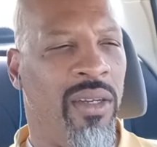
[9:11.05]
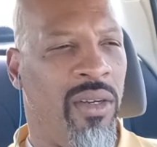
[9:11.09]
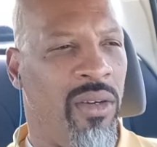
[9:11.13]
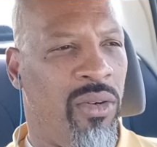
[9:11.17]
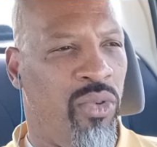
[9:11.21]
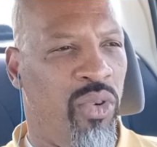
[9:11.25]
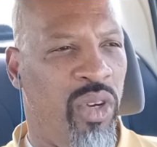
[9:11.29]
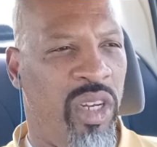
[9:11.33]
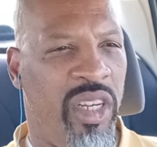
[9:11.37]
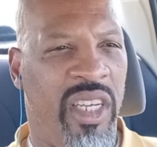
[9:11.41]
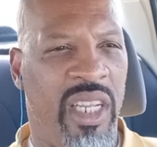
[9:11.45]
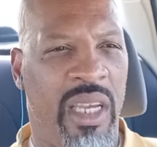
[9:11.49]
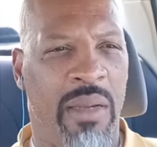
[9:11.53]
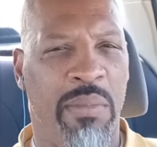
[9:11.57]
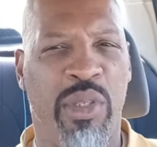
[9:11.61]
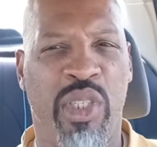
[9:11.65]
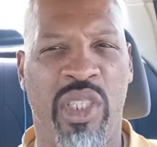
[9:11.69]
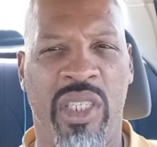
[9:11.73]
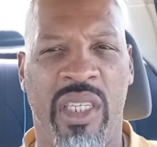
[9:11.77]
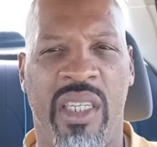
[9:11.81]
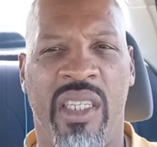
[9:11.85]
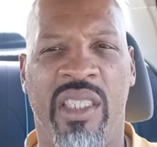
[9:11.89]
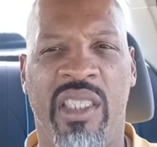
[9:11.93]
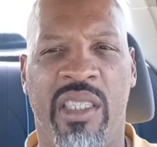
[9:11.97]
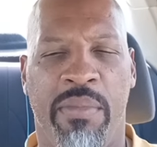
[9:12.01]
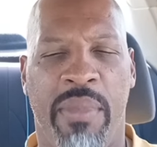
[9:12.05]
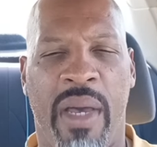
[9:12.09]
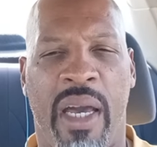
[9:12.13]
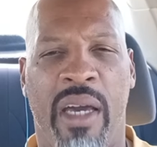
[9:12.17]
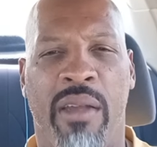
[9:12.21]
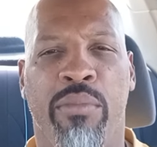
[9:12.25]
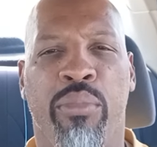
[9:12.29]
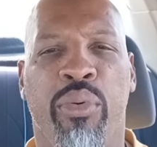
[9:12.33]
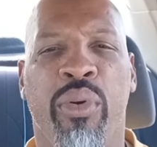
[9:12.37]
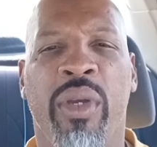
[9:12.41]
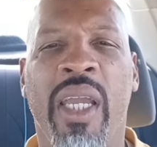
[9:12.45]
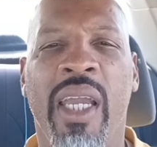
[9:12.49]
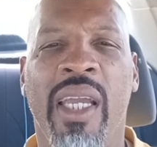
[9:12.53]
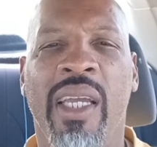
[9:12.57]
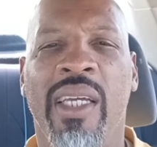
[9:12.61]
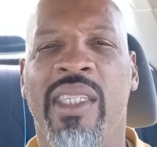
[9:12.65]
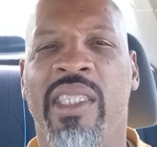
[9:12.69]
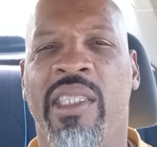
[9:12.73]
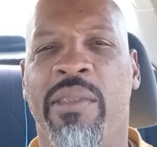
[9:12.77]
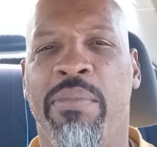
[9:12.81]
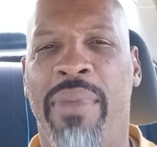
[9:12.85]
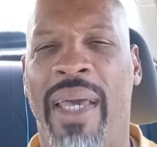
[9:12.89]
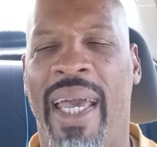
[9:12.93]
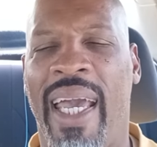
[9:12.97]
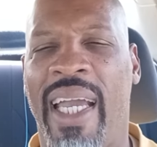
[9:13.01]
redemption is about bringing
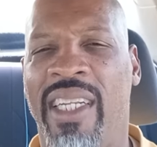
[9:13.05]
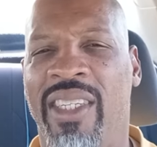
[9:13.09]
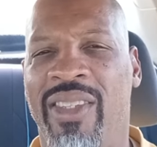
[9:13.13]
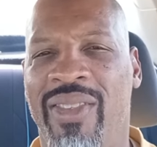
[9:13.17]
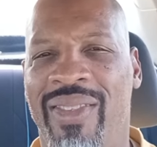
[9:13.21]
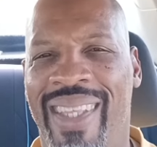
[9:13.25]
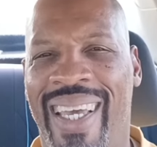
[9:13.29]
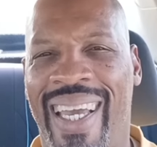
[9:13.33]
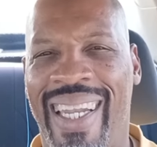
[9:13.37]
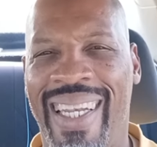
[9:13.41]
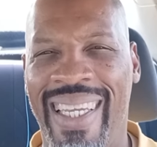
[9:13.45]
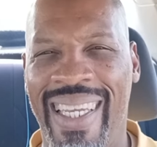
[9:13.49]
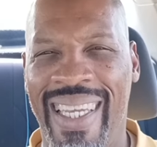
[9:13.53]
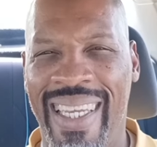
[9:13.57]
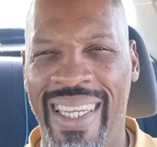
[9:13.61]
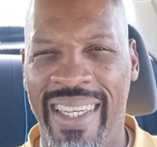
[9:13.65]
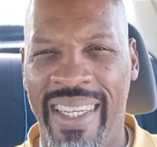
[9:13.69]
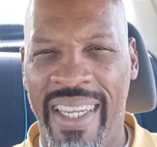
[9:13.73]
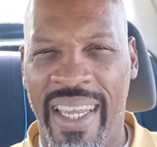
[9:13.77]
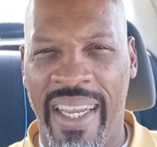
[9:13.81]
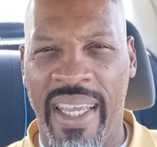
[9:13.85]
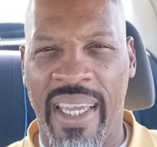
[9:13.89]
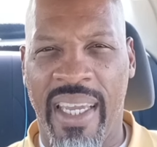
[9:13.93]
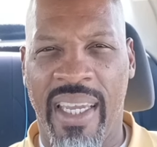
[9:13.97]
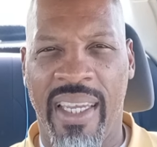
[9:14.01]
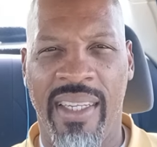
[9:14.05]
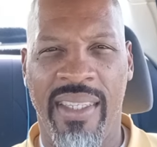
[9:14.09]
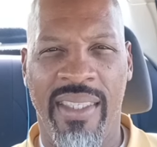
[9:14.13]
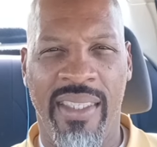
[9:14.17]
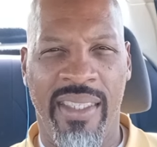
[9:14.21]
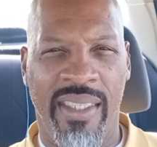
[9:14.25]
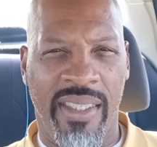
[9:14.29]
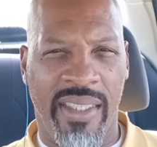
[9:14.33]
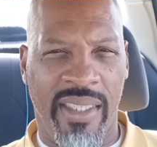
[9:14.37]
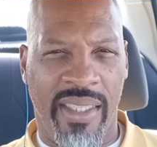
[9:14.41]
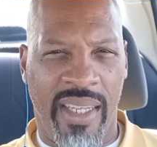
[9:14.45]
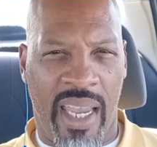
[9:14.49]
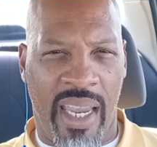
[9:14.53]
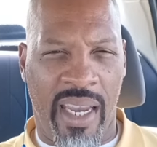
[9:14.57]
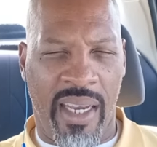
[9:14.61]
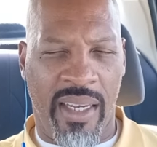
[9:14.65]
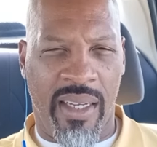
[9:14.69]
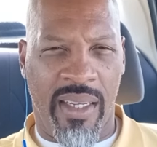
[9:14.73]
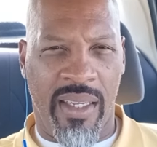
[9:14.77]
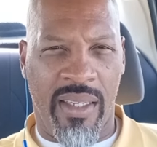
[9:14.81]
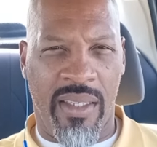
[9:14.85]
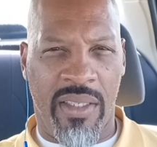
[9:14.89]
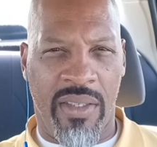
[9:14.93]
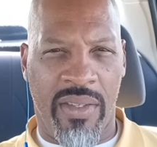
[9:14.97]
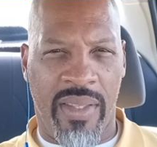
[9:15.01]
us back to that Edenic
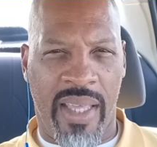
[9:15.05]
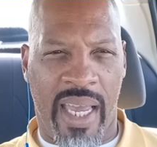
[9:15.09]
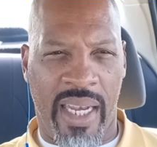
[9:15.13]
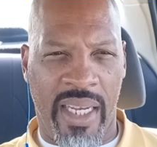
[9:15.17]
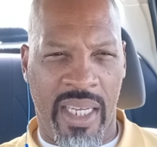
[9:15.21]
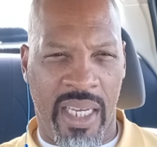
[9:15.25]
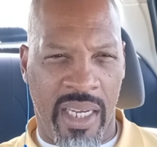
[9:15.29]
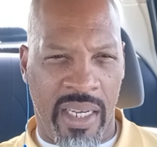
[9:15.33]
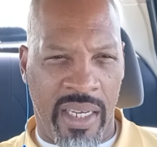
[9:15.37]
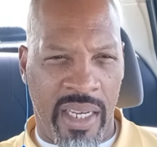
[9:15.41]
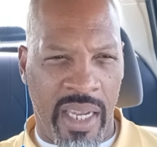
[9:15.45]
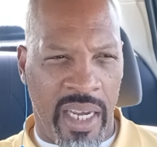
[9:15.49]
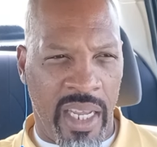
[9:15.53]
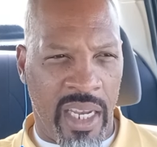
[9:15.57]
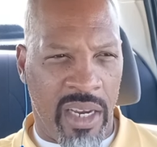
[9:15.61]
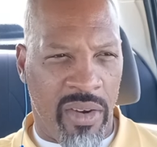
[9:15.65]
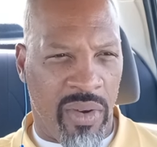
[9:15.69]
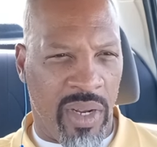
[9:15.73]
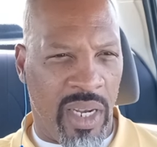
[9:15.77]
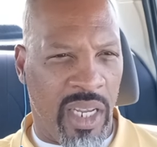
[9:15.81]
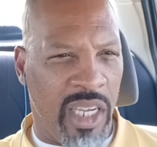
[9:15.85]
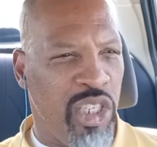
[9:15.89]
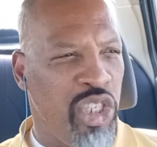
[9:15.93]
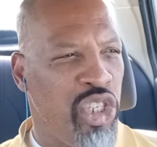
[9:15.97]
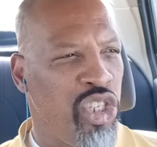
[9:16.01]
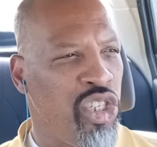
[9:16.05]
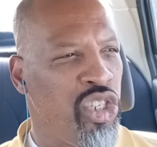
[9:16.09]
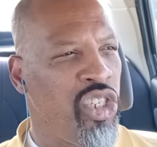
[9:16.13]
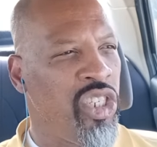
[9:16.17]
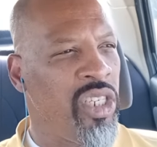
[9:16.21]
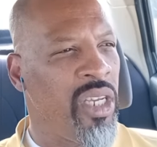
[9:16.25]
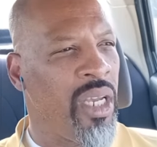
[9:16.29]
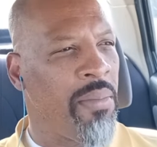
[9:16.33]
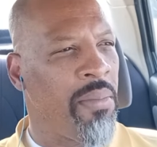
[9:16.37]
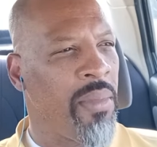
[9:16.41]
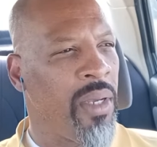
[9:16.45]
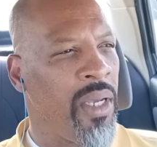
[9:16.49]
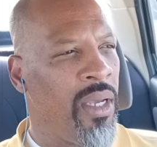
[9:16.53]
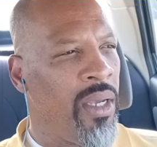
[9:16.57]
state, to that Edenic relationship.